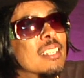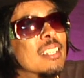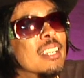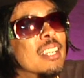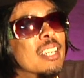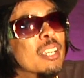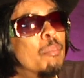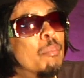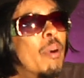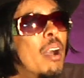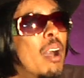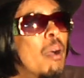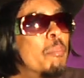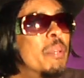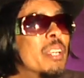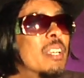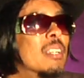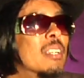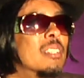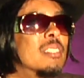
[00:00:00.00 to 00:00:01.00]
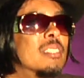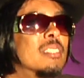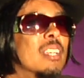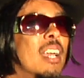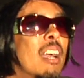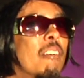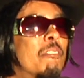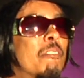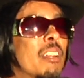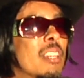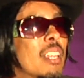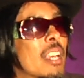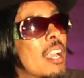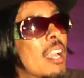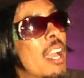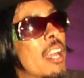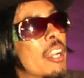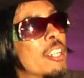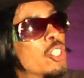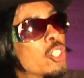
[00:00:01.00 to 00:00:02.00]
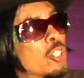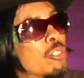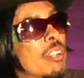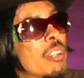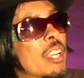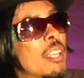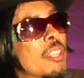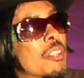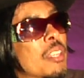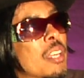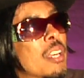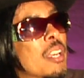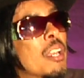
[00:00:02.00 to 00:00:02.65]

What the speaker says: hip hop because I felt like I had a strength